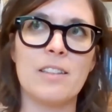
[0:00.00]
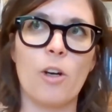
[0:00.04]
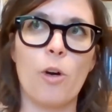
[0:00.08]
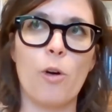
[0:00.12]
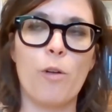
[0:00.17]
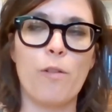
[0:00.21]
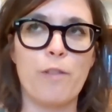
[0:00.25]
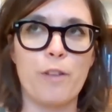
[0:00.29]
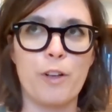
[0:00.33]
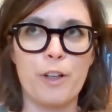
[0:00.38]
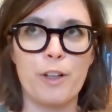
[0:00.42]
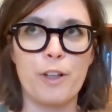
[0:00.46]

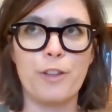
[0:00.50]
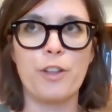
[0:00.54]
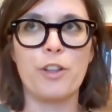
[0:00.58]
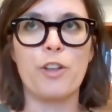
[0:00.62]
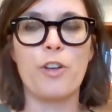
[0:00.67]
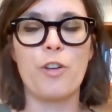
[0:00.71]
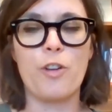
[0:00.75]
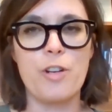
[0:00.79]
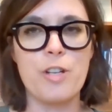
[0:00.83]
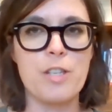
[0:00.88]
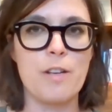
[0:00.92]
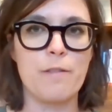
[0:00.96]
over the
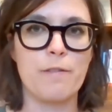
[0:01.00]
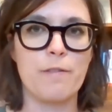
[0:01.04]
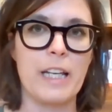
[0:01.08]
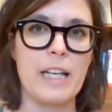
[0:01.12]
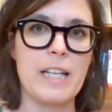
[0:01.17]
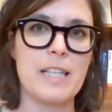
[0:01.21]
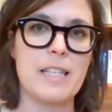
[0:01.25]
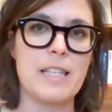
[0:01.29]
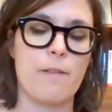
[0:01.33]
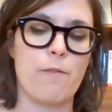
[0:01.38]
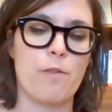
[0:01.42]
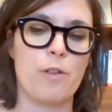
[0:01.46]
course of
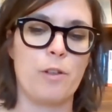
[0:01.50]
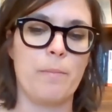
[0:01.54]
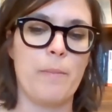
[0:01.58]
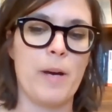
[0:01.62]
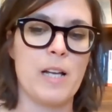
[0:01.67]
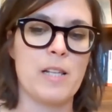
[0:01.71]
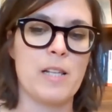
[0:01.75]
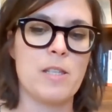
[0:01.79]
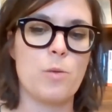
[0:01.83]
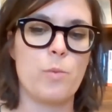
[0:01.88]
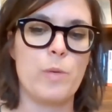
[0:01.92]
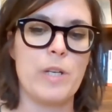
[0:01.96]
several
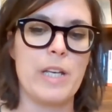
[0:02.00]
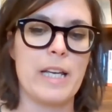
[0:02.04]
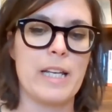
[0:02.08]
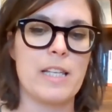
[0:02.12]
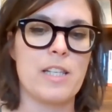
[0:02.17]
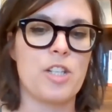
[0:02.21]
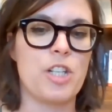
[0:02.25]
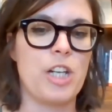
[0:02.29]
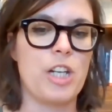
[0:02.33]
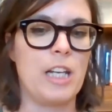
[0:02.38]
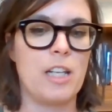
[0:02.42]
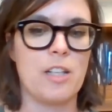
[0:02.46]
months, we
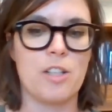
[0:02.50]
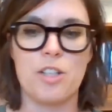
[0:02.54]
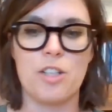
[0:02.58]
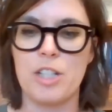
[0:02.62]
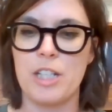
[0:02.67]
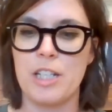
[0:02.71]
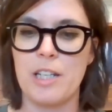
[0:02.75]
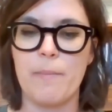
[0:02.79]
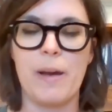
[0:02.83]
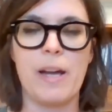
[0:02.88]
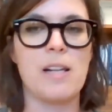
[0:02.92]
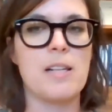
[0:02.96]

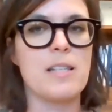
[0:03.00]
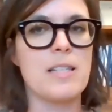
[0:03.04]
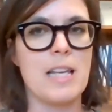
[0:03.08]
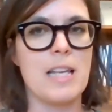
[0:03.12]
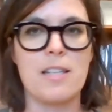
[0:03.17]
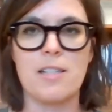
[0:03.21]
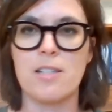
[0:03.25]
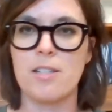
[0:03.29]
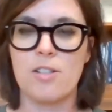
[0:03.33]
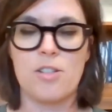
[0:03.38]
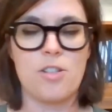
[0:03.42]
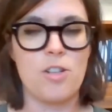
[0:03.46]
exchanged emails,
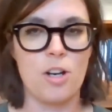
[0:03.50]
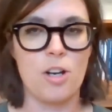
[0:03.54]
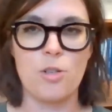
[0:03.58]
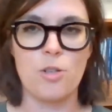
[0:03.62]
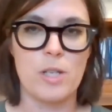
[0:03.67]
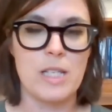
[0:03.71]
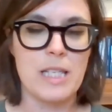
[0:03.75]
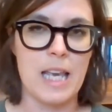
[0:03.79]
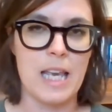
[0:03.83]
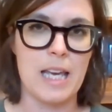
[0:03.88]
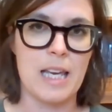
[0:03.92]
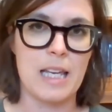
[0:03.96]
as
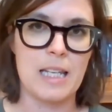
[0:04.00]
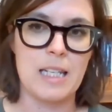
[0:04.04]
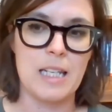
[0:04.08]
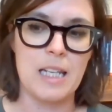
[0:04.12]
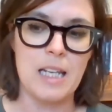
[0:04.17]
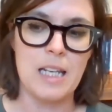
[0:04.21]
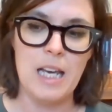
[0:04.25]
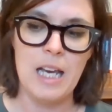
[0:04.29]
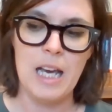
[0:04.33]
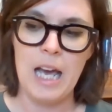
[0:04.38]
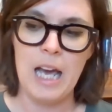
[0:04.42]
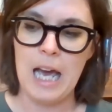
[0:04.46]
Joshua said,
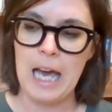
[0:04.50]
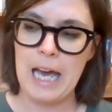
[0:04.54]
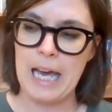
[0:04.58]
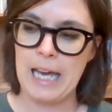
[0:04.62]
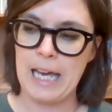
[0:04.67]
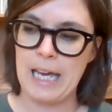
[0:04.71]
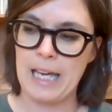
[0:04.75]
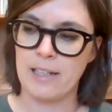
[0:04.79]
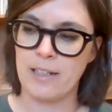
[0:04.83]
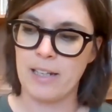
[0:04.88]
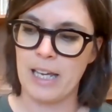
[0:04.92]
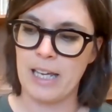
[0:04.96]

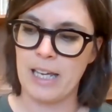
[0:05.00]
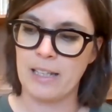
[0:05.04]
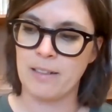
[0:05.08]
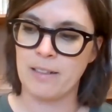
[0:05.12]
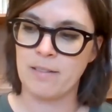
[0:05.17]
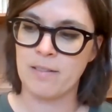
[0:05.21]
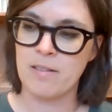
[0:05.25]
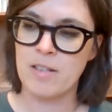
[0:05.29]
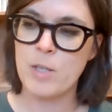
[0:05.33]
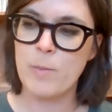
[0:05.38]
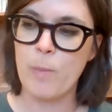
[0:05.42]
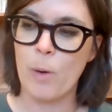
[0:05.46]

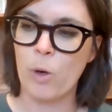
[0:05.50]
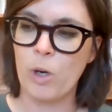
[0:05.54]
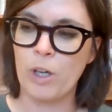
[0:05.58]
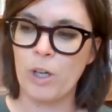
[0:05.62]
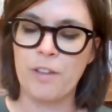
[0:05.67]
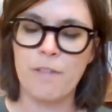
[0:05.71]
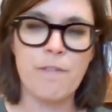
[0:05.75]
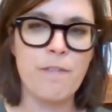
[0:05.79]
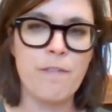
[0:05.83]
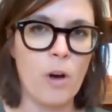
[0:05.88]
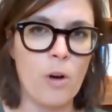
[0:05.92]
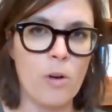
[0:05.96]
and spoke
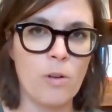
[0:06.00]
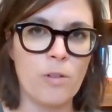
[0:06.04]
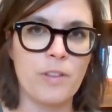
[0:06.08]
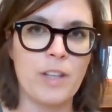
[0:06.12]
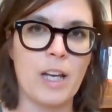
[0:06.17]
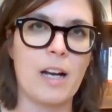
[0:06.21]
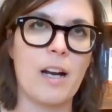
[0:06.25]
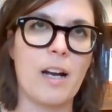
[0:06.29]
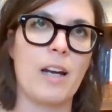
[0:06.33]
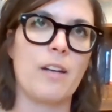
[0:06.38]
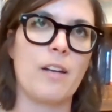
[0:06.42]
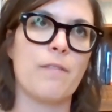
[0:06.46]
on the phone,
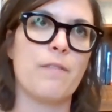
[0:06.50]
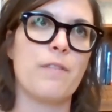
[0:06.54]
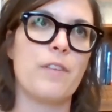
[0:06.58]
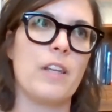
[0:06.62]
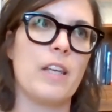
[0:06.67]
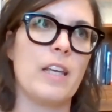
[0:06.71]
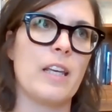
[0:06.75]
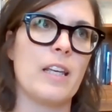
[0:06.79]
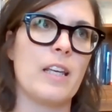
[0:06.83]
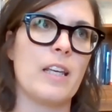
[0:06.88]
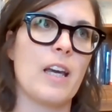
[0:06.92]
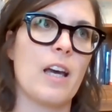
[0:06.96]
that kind of
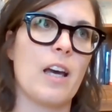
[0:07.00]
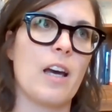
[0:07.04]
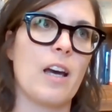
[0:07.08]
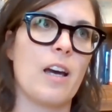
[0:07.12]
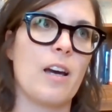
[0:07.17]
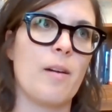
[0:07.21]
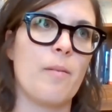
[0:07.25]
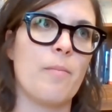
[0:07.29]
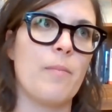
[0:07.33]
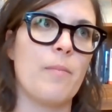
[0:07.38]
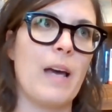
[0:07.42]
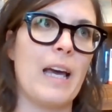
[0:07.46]
thing.
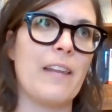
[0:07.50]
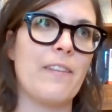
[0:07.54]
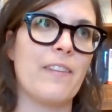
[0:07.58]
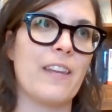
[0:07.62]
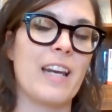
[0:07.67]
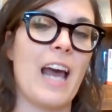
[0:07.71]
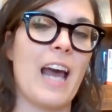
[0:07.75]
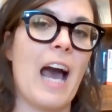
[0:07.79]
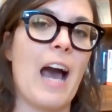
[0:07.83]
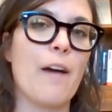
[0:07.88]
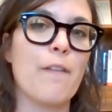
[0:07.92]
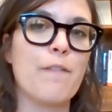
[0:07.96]
And
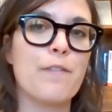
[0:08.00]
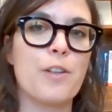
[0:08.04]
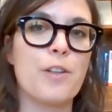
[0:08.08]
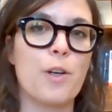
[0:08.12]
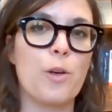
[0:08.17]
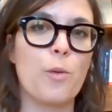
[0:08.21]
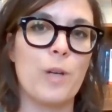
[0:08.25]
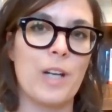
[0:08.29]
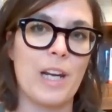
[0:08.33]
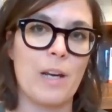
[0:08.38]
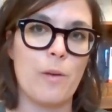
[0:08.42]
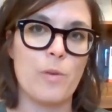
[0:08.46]
then
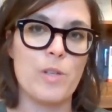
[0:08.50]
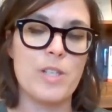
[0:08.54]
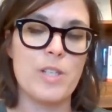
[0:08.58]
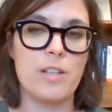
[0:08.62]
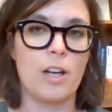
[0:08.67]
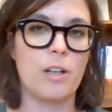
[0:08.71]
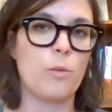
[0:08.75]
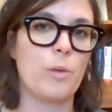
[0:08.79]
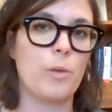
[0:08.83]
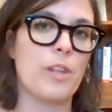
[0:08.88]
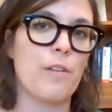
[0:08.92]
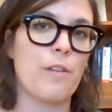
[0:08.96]
after, when I was
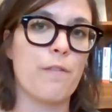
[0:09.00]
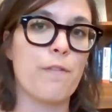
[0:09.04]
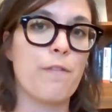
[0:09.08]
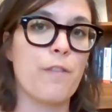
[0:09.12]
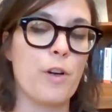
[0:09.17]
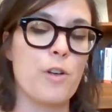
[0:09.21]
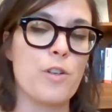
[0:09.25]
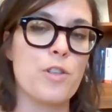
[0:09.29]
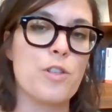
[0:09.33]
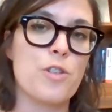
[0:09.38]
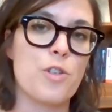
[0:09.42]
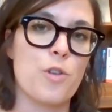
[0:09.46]
done with the
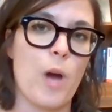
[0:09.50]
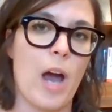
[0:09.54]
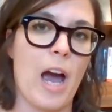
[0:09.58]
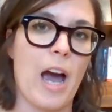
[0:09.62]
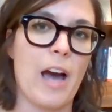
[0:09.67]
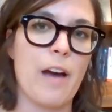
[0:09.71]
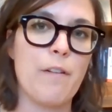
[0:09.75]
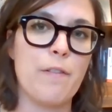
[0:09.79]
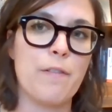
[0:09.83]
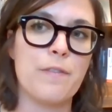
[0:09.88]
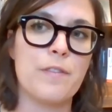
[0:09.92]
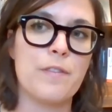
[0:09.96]
first
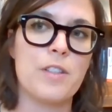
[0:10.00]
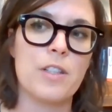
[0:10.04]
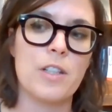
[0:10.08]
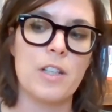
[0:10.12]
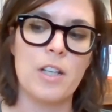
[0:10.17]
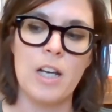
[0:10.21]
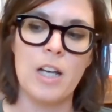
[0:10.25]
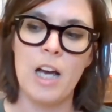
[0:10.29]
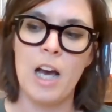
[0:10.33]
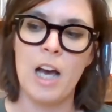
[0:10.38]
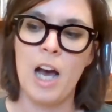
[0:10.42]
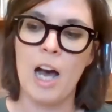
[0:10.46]
draft,
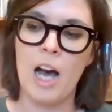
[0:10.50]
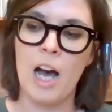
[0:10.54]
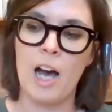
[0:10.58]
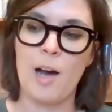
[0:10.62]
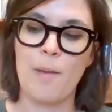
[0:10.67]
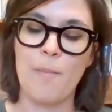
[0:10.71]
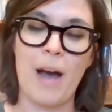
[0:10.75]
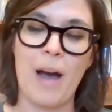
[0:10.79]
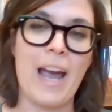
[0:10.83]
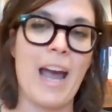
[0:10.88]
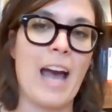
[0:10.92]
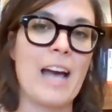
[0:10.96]

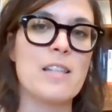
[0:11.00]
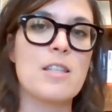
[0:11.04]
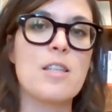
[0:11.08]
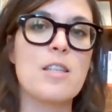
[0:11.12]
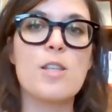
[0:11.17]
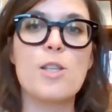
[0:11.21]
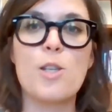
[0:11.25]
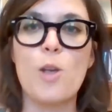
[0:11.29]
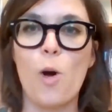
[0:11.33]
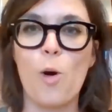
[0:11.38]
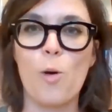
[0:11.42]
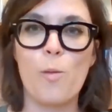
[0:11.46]
I had
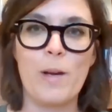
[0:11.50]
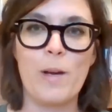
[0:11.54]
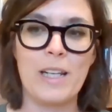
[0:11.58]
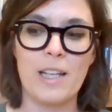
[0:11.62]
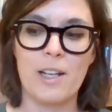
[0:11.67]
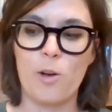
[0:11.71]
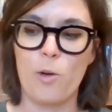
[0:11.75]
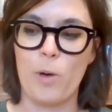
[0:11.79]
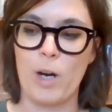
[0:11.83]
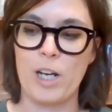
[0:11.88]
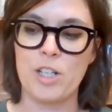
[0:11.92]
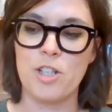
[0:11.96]
so
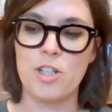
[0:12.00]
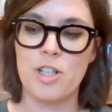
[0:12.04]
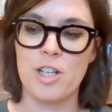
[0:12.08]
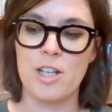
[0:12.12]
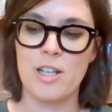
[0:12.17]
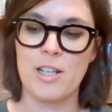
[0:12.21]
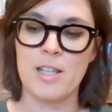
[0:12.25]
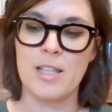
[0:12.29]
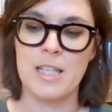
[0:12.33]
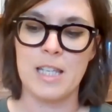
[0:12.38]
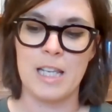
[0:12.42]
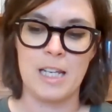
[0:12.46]
many
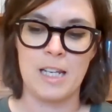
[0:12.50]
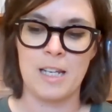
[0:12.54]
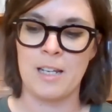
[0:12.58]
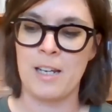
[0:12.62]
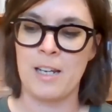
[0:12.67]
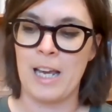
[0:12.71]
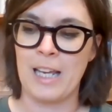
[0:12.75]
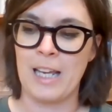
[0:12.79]
questions, and